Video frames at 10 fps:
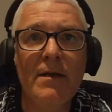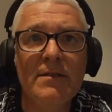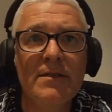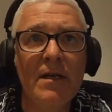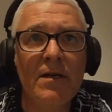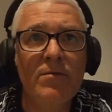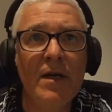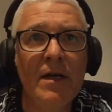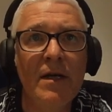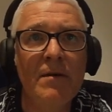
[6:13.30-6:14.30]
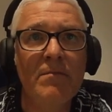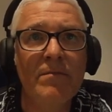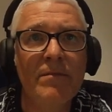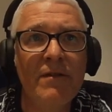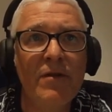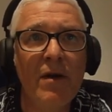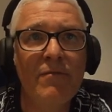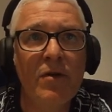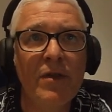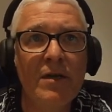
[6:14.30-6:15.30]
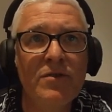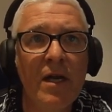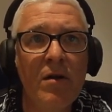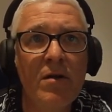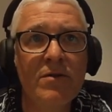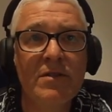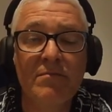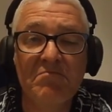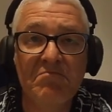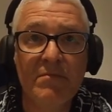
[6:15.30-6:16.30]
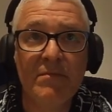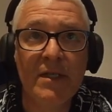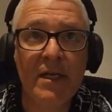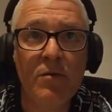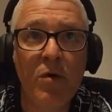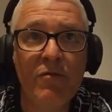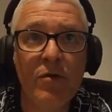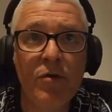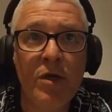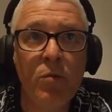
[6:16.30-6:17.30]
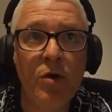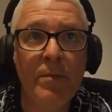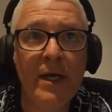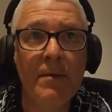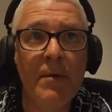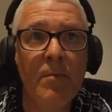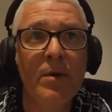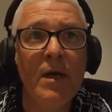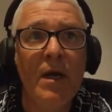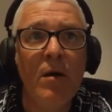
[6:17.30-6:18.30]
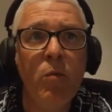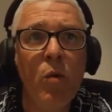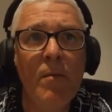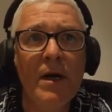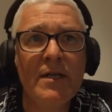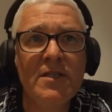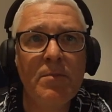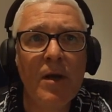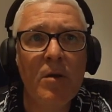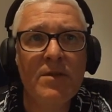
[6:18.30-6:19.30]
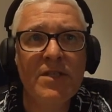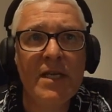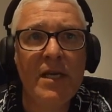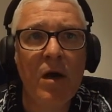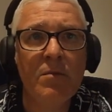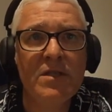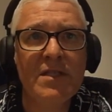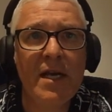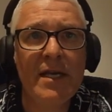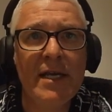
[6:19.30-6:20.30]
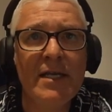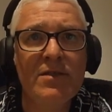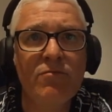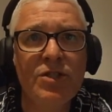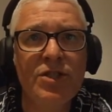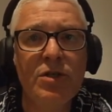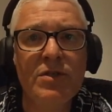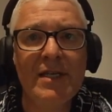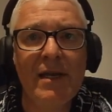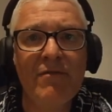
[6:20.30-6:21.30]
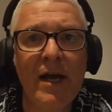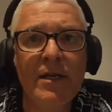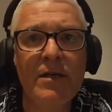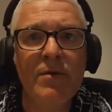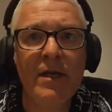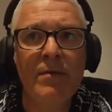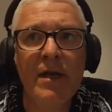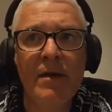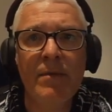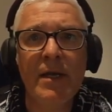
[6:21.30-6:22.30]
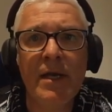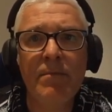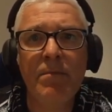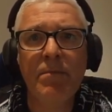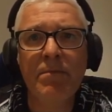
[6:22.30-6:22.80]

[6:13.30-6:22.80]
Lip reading: So if you haven't got those cards, whether or not you want to pick them up, Warmonger's Diplomacy, I would say, is reducing in value. It